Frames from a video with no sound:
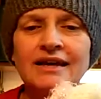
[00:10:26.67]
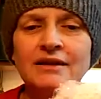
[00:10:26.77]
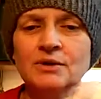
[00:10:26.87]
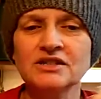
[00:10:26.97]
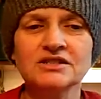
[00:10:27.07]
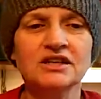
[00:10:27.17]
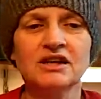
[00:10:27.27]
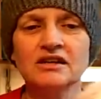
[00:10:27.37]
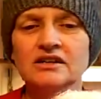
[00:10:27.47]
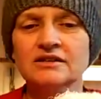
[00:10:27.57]
Anyways,
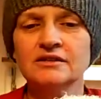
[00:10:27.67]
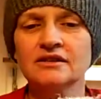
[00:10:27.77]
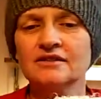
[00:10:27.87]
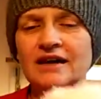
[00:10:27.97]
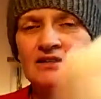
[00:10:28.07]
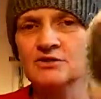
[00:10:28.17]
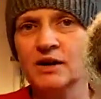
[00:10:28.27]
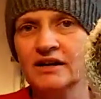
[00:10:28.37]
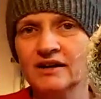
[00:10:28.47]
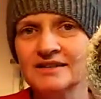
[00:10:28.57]
and that's
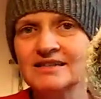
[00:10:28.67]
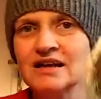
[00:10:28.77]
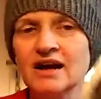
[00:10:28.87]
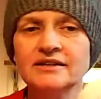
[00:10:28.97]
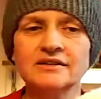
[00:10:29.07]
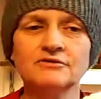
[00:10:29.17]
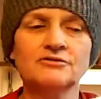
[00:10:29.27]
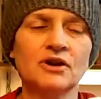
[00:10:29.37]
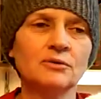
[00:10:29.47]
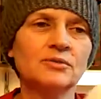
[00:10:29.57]
where I got this idea
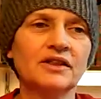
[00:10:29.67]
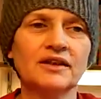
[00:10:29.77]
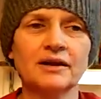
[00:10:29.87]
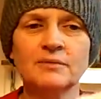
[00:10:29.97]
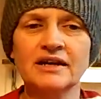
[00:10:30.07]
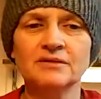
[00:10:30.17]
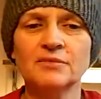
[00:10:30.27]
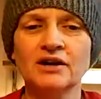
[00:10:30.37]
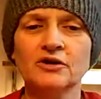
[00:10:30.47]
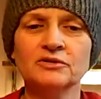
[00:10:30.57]
from. And then I made it
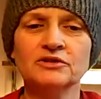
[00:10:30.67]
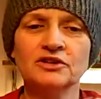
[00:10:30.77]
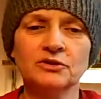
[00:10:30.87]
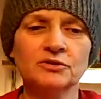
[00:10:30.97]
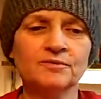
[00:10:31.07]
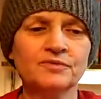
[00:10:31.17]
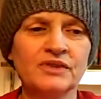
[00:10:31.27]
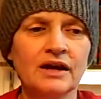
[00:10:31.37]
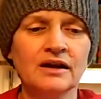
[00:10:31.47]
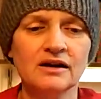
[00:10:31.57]
my own little
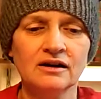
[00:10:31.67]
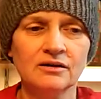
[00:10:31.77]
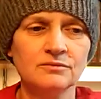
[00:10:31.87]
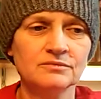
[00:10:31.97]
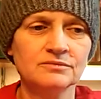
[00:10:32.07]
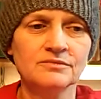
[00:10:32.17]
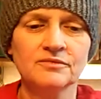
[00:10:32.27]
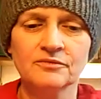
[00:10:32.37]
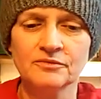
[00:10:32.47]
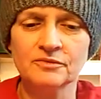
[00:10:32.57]
um,
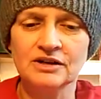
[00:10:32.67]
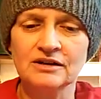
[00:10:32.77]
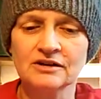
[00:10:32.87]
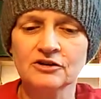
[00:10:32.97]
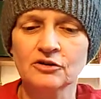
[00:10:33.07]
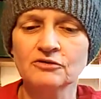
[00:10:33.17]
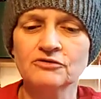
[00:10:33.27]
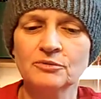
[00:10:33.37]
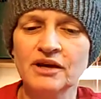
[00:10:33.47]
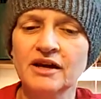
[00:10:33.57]
girl
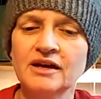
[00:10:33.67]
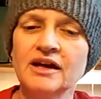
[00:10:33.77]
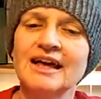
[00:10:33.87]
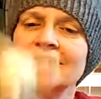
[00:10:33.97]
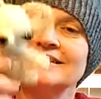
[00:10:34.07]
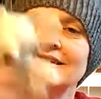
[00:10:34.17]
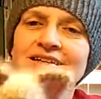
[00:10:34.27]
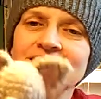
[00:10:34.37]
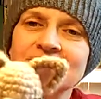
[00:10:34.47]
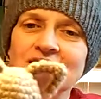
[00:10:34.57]
from it.
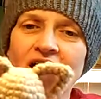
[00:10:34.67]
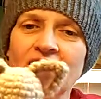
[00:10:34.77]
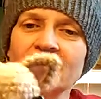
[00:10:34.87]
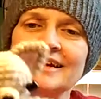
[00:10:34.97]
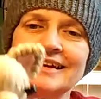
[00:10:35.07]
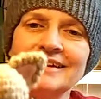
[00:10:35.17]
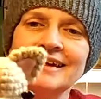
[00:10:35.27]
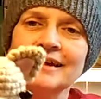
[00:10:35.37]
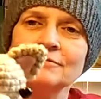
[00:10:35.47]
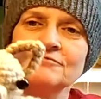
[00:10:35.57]
This guy, he
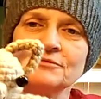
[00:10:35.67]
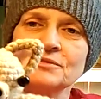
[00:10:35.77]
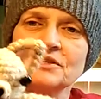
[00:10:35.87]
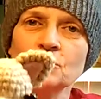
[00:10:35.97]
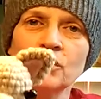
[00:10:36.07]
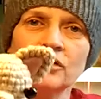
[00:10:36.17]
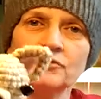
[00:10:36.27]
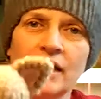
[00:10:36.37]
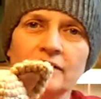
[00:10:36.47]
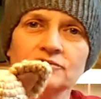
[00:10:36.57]
came from somewhere on
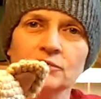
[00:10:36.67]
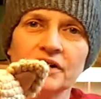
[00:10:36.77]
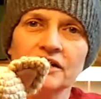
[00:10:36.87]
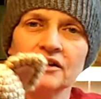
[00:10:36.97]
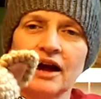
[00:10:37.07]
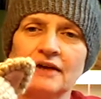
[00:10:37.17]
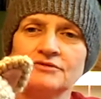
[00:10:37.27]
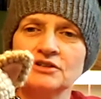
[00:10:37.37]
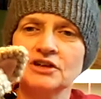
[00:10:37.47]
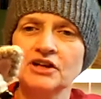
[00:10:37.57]
Ravelry. I'll have
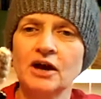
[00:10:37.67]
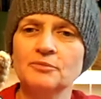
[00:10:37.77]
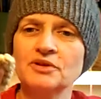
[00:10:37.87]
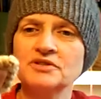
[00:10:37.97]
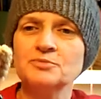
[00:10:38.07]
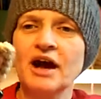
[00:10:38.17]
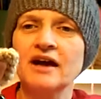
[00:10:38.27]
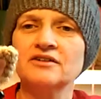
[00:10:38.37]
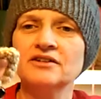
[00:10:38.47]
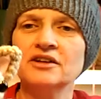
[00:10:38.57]
to look up his
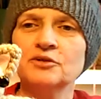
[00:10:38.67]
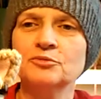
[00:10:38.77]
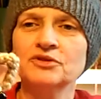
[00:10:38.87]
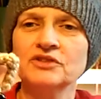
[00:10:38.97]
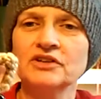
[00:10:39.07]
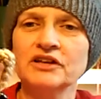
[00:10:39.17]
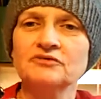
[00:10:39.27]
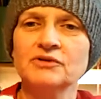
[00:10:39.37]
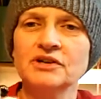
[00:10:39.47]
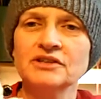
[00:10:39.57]
pattern and put the link
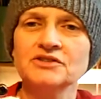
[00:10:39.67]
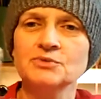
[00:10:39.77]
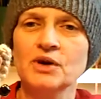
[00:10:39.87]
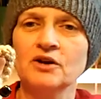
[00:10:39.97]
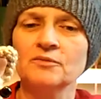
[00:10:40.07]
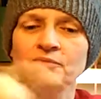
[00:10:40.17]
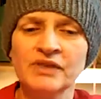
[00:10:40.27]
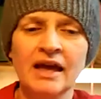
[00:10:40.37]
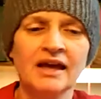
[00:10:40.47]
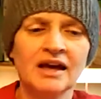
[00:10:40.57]
for it as well.
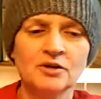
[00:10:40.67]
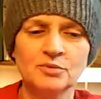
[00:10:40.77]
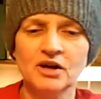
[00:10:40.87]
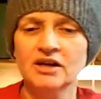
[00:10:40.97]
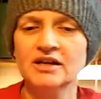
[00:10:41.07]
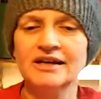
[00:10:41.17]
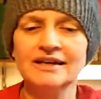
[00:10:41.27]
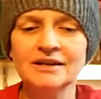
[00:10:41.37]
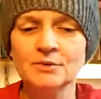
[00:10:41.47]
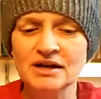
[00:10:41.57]
But
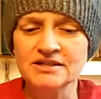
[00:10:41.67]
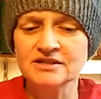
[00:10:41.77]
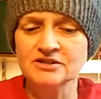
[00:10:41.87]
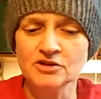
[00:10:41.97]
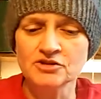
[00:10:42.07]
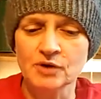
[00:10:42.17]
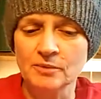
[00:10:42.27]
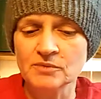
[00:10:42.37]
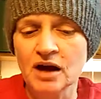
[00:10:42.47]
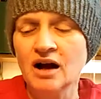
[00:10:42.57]
anyways, those are up.